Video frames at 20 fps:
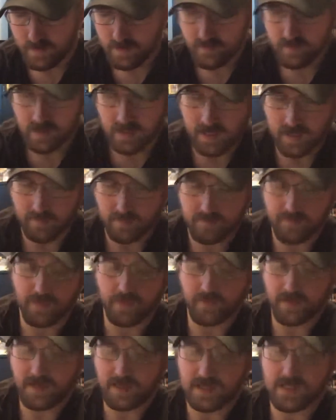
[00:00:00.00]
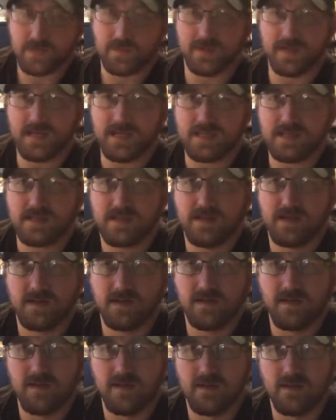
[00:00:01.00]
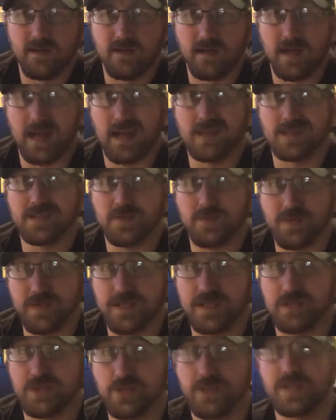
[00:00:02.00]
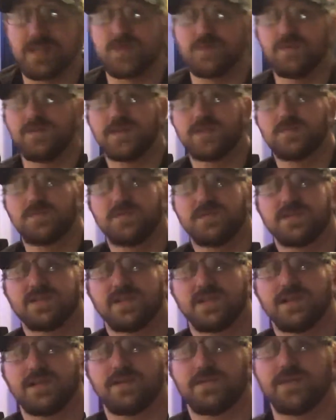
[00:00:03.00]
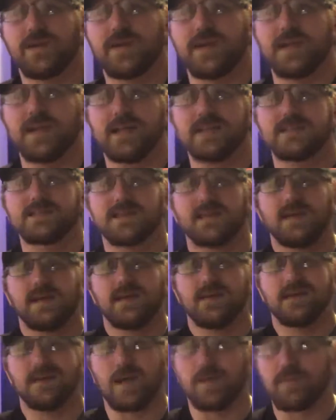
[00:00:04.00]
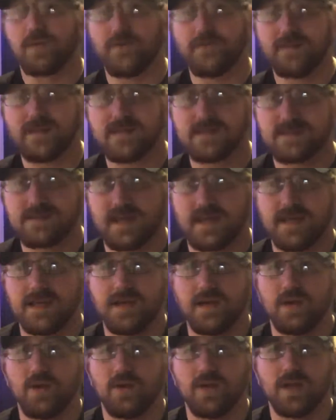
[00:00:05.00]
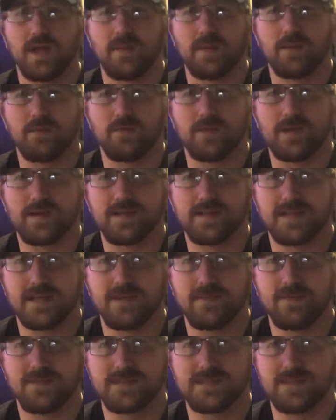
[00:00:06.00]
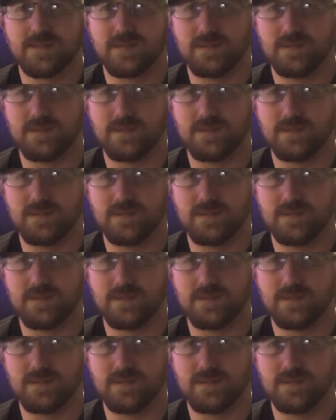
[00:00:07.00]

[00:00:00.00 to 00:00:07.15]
Got Marie Antoinette. I actually really enjoyed this movie. This movie's a little underrated. It's not perfect. I know a lot of people were irritated with some of the